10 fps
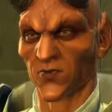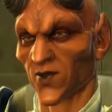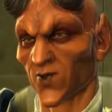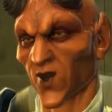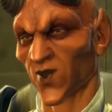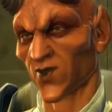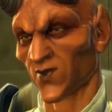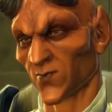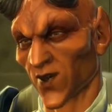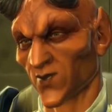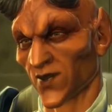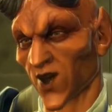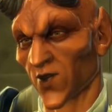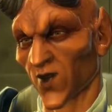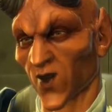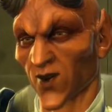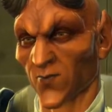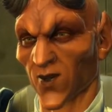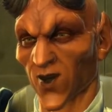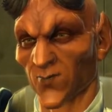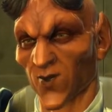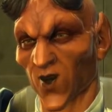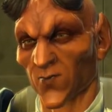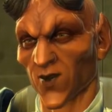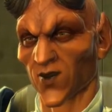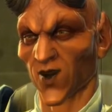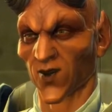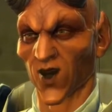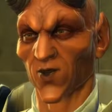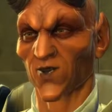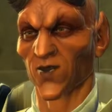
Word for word: I used to know this spacey Arconan bagman back on Nar